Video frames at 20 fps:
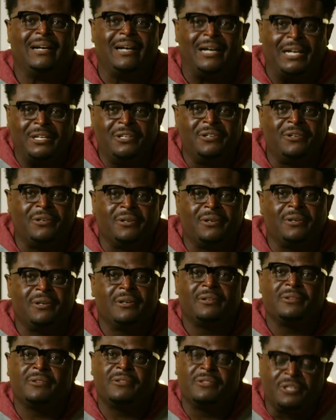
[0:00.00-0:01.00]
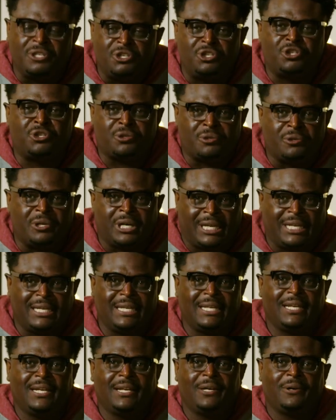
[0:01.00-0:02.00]
under the tree,
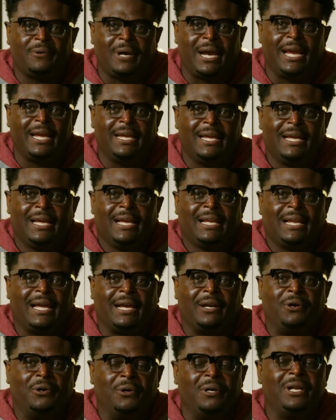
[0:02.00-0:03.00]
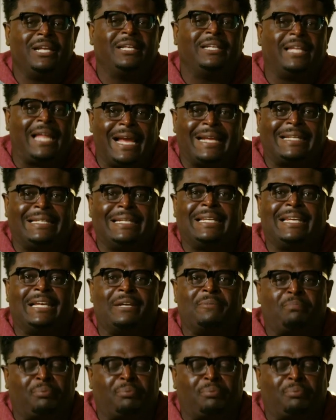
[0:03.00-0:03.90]
right? Like, who doesn't like to get